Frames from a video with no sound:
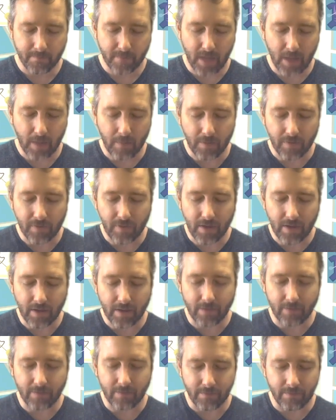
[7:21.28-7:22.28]
And we thank
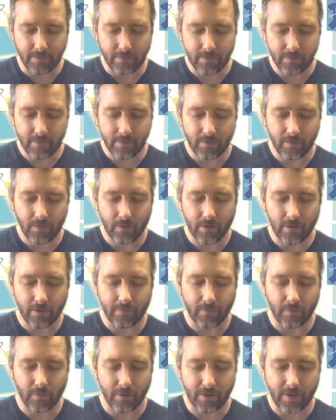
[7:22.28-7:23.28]
you, Lord,
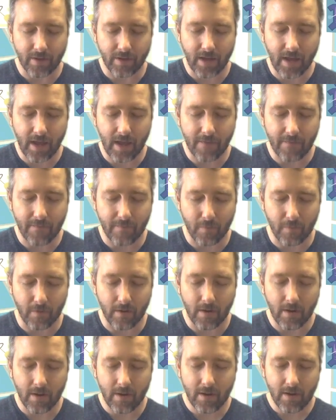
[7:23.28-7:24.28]
for today,
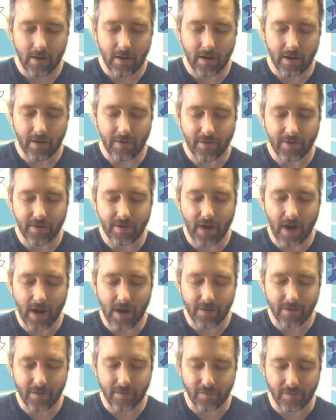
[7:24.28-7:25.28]
for uh, the
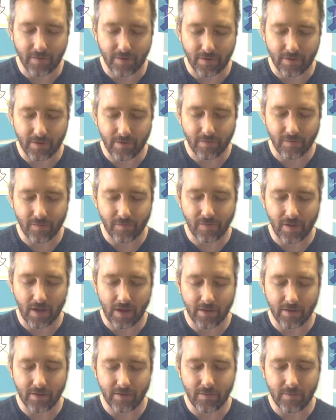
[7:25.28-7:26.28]
doctors and nurses
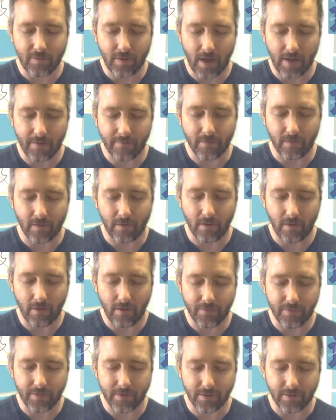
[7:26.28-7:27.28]
that you have
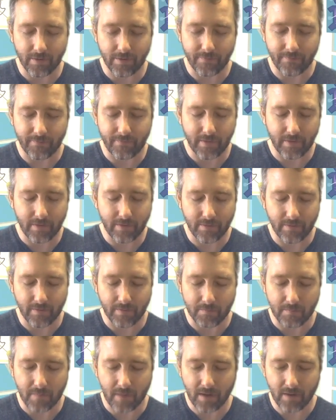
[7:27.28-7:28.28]
called into the field of
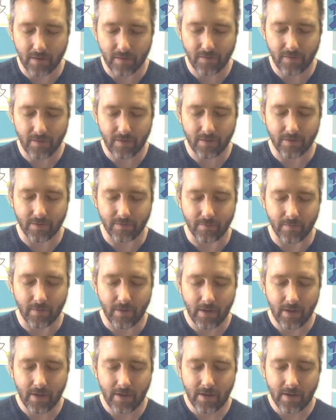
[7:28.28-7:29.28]
medicine to
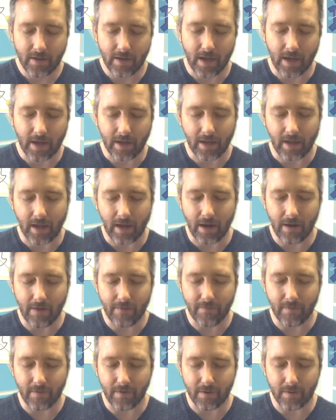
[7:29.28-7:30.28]
uh, care
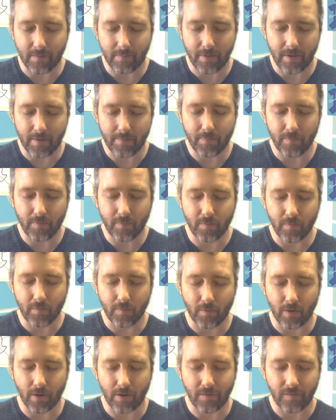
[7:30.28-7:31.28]
for your people
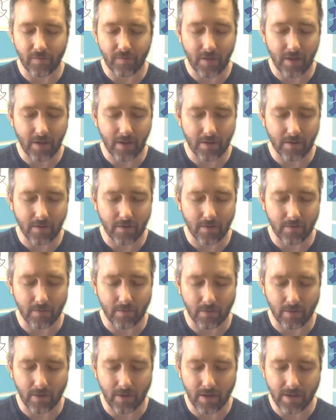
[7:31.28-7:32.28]
who are sick
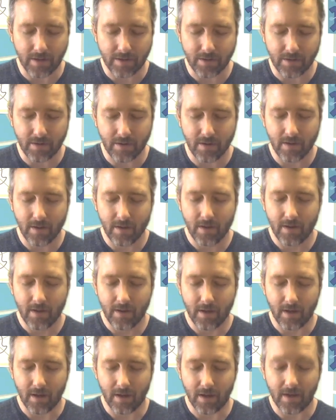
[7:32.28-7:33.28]
or injured
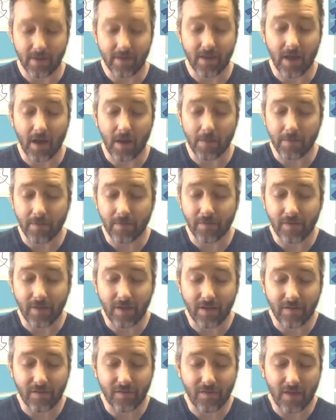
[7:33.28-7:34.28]
uh, and to help us stay
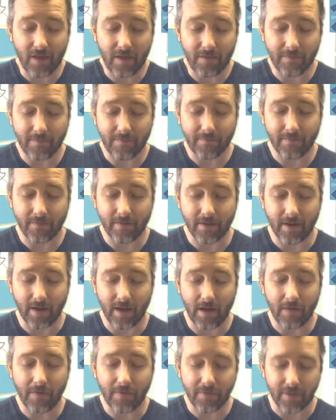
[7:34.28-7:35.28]
safe and
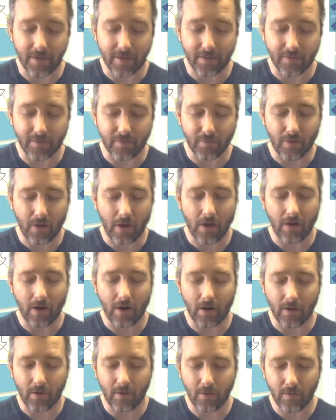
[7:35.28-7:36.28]
healthy throughout
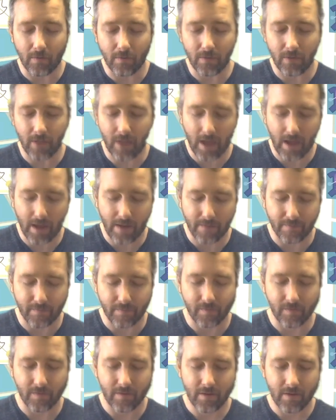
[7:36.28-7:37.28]
our whole lives.